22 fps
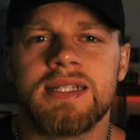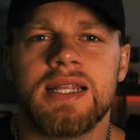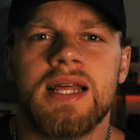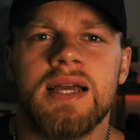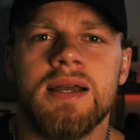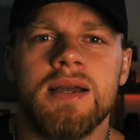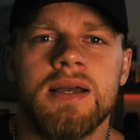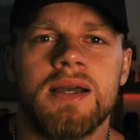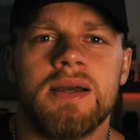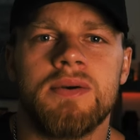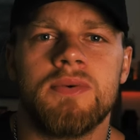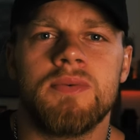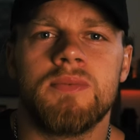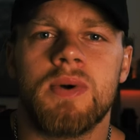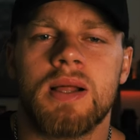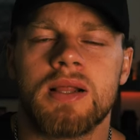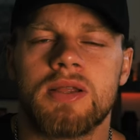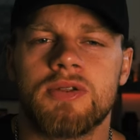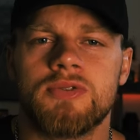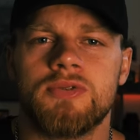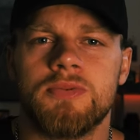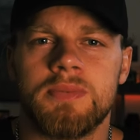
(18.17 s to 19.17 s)
Shanna, and
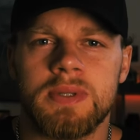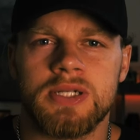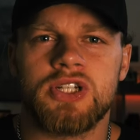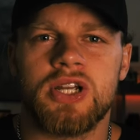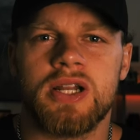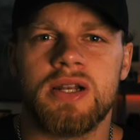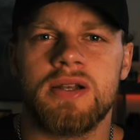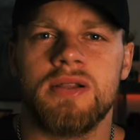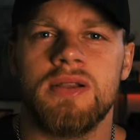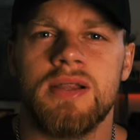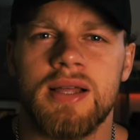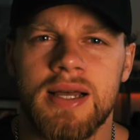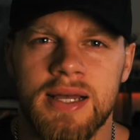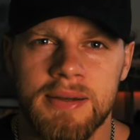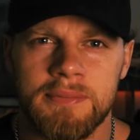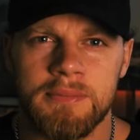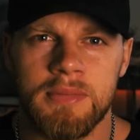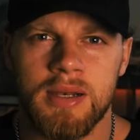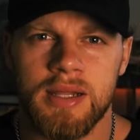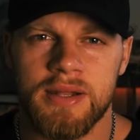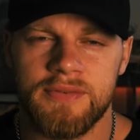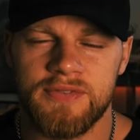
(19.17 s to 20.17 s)
welcome to my channel.
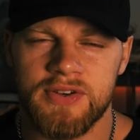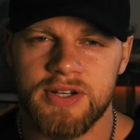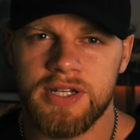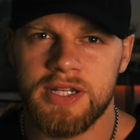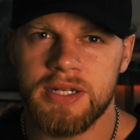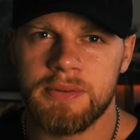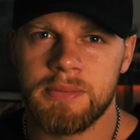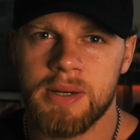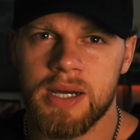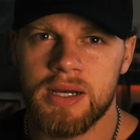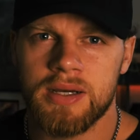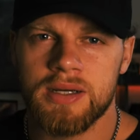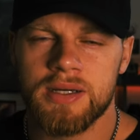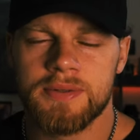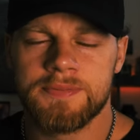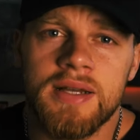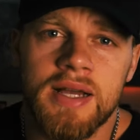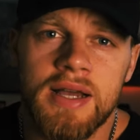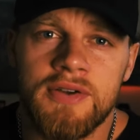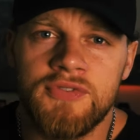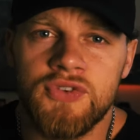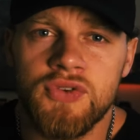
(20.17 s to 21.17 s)
I'm Ludwig Niederbach.
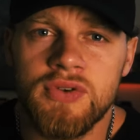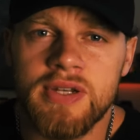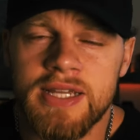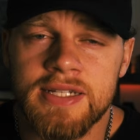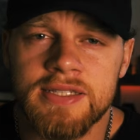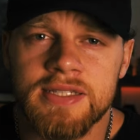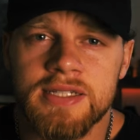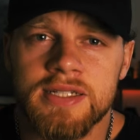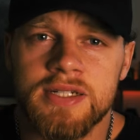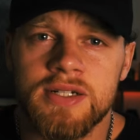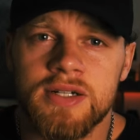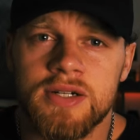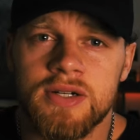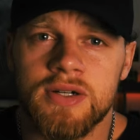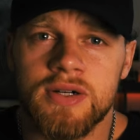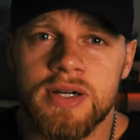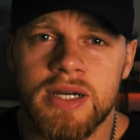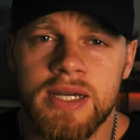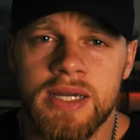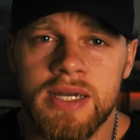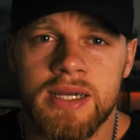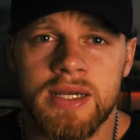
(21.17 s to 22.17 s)
A few days
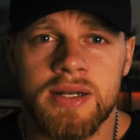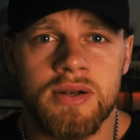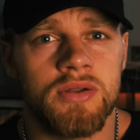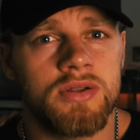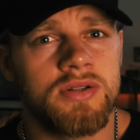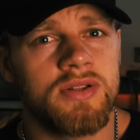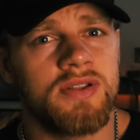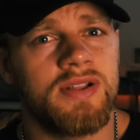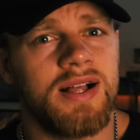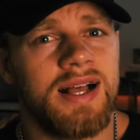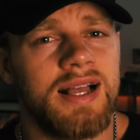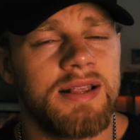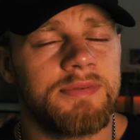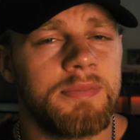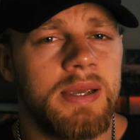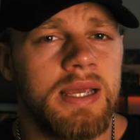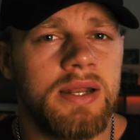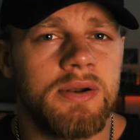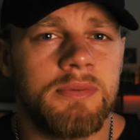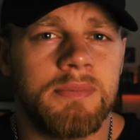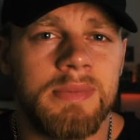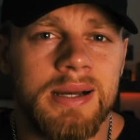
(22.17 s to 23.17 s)
ago, an old
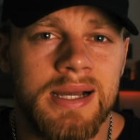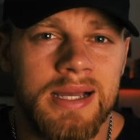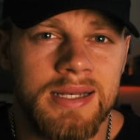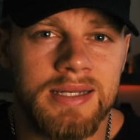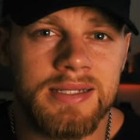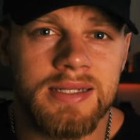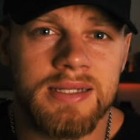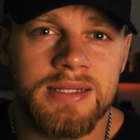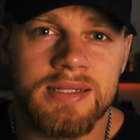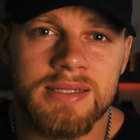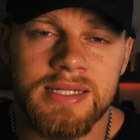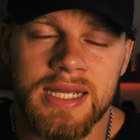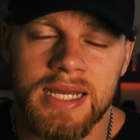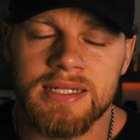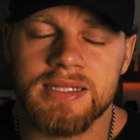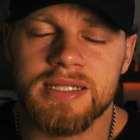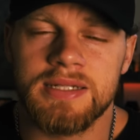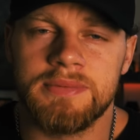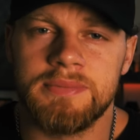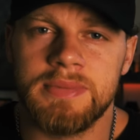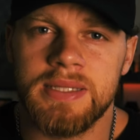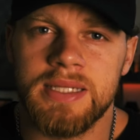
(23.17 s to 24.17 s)
classmate of mine
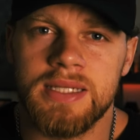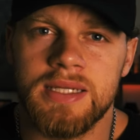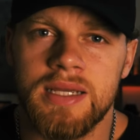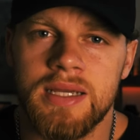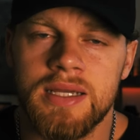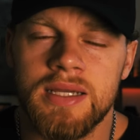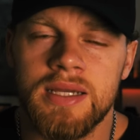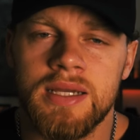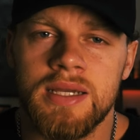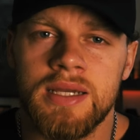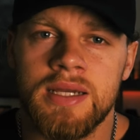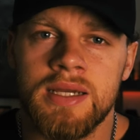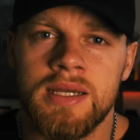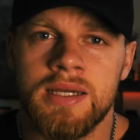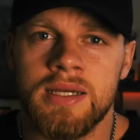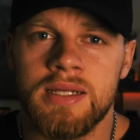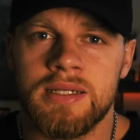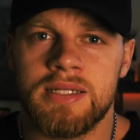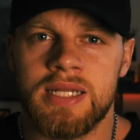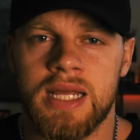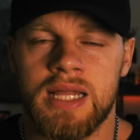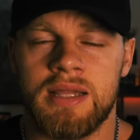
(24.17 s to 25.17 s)
texted me,
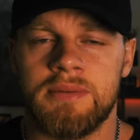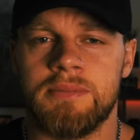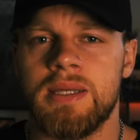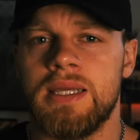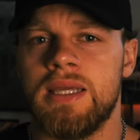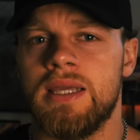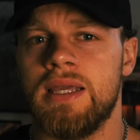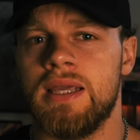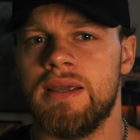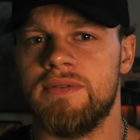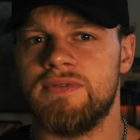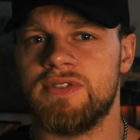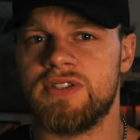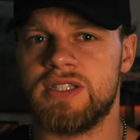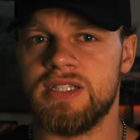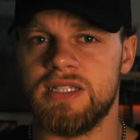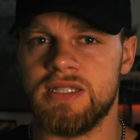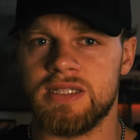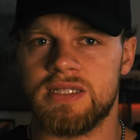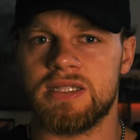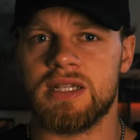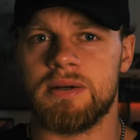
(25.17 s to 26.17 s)
telling me he'd
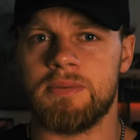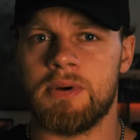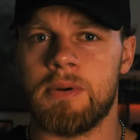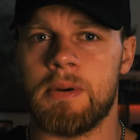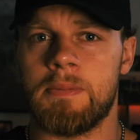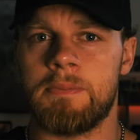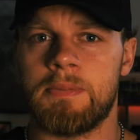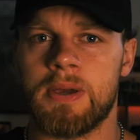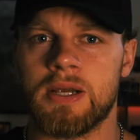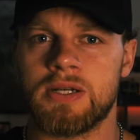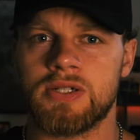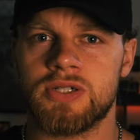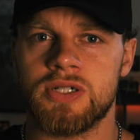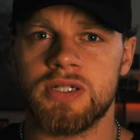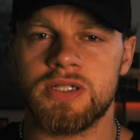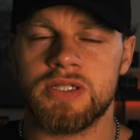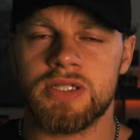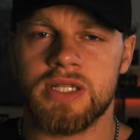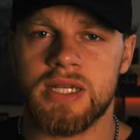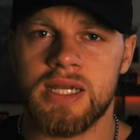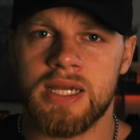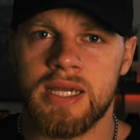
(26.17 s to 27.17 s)
seen some of my
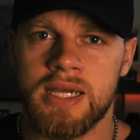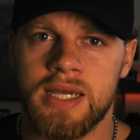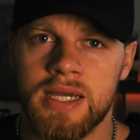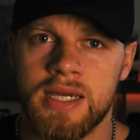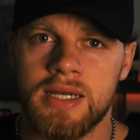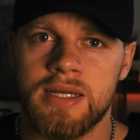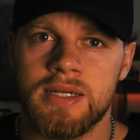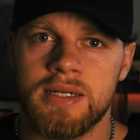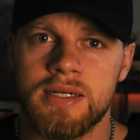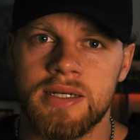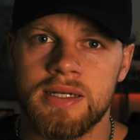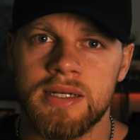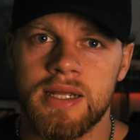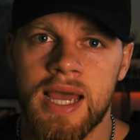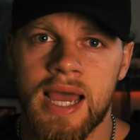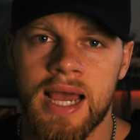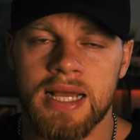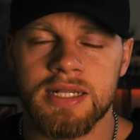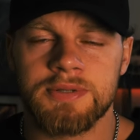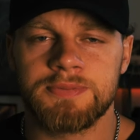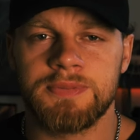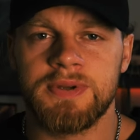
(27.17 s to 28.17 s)
pictures and
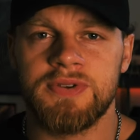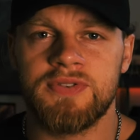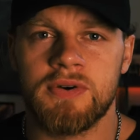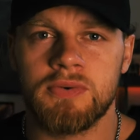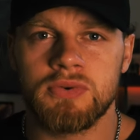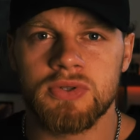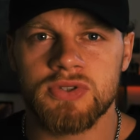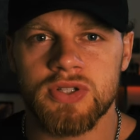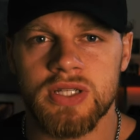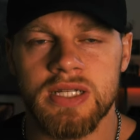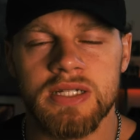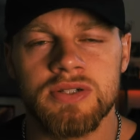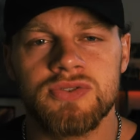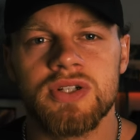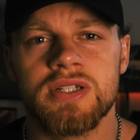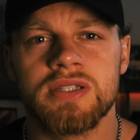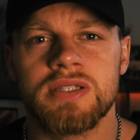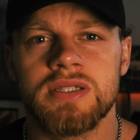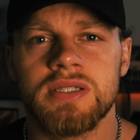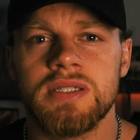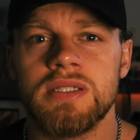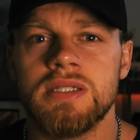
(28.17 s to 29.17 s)
asked me if I was
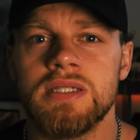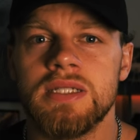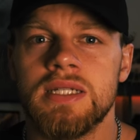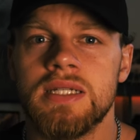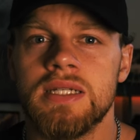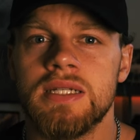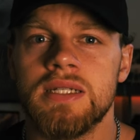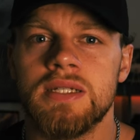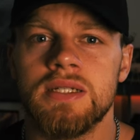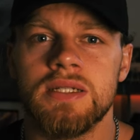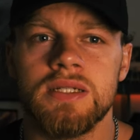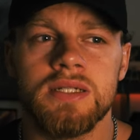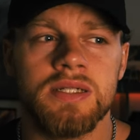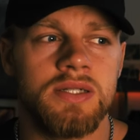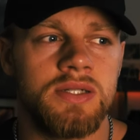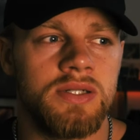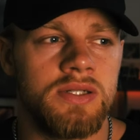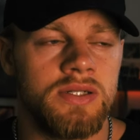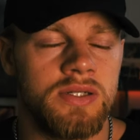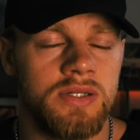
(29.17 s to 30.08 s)
interested in